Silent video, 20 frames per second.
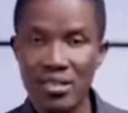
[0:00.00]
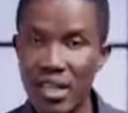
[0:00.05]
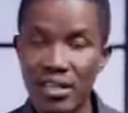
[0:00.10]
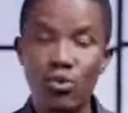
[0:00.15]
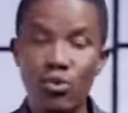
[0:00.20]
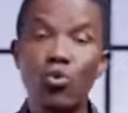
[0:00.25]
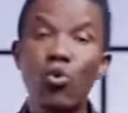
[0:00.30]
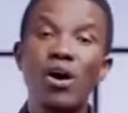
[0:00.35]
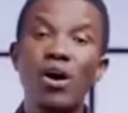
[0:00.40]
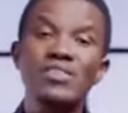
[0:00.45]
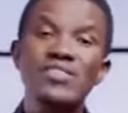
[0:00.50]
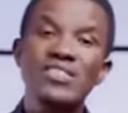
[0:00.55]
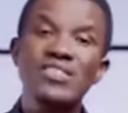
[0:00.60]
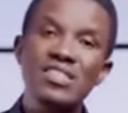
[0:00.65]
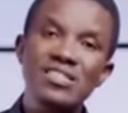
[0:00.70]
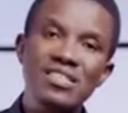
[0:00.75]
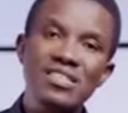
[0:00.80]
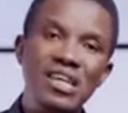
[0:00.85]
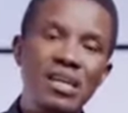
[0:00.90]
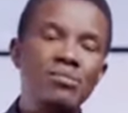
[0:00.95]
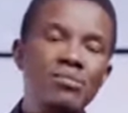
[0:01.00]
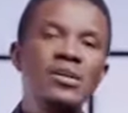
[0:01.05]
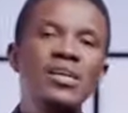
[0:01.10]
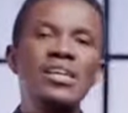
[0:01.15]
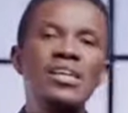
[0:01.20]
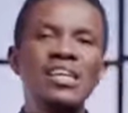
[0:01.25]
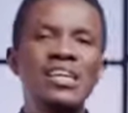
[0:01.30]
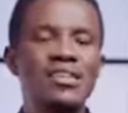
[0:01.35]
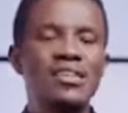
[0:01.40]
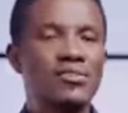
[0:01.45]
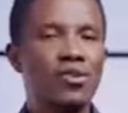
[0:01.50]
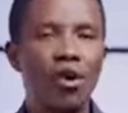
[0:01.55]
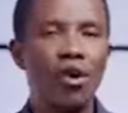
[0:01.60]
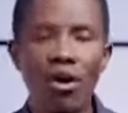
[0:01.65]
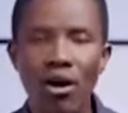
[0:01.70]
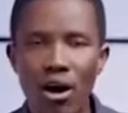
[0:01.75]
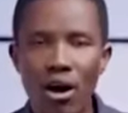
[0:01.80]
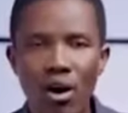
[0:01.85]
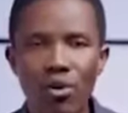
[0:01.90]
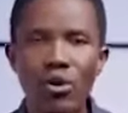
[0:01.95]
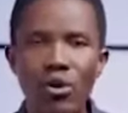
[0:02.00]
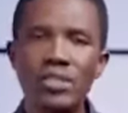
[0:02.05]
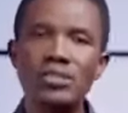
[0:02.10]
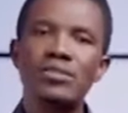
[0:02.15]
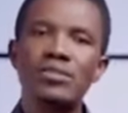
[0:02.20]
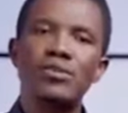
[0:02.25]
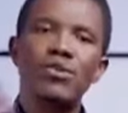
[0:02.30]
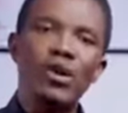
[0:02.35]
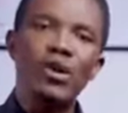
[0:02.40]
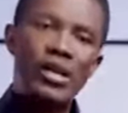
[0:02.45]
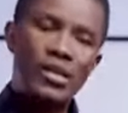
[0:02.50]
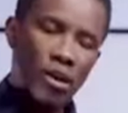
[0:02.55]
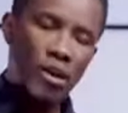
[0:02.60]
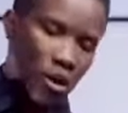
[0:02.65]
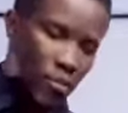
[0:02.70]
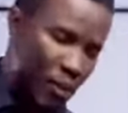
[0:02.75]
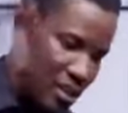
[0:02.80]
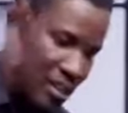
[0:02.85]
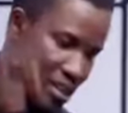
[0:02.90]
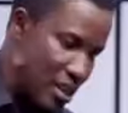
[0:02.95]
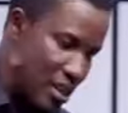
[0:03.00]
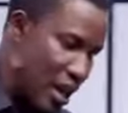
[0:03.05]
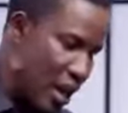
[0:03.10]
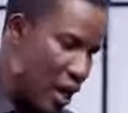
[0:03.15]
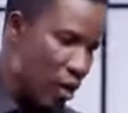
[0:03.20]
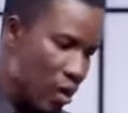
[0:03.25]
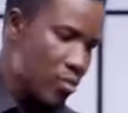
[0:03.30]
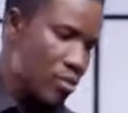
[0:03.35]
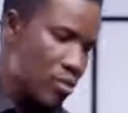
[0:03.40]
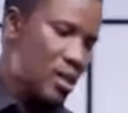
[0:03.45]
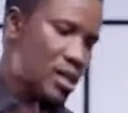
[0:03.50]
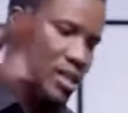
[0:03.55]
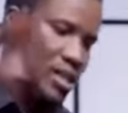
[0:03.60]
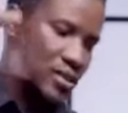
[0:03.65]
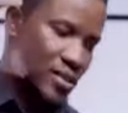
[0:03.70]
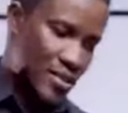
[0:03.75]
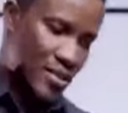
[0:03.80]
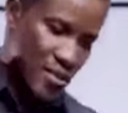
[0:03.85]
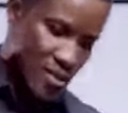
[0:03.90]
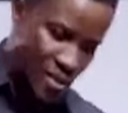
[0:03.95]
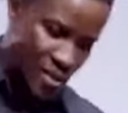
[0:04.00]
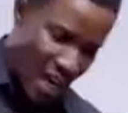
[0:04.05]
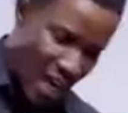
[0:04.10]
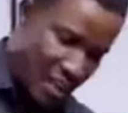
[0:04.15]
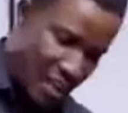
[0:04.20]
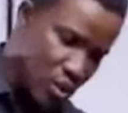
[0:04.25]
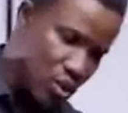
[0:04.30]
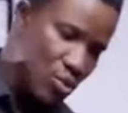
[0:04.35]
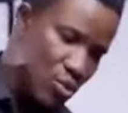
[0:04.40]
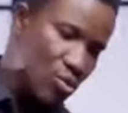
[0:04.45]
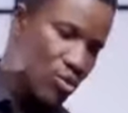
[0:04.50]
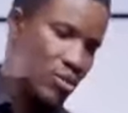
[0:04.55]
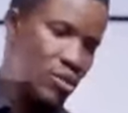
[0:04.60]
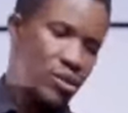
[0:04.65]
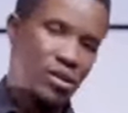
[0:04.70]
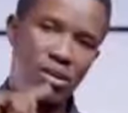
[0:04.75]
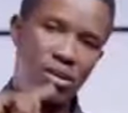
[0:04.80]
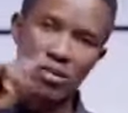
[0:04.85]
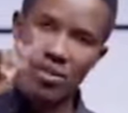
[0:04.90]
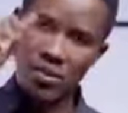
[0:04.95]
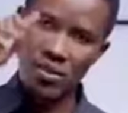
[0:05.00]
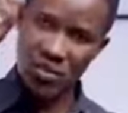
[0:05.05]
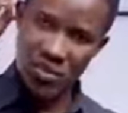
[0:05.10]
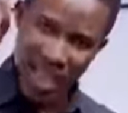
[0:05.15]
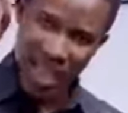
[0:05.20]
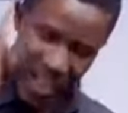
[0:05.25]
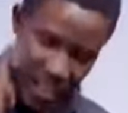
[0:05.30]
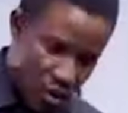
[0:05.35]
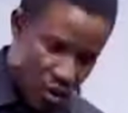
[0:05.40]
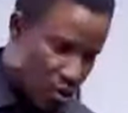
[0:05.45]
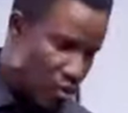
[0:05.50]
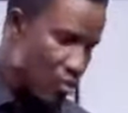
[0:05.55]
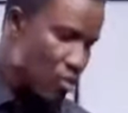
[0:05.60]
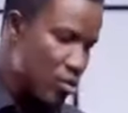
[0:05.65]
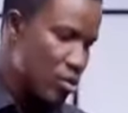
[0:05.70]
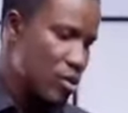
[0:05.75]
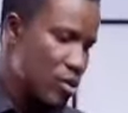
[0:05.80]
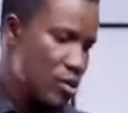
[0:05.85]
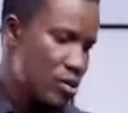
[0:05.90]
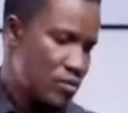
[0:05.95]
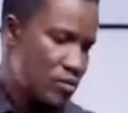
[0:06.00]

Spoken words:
that the world system is always going up and down. It's a cycle. It's a cycle.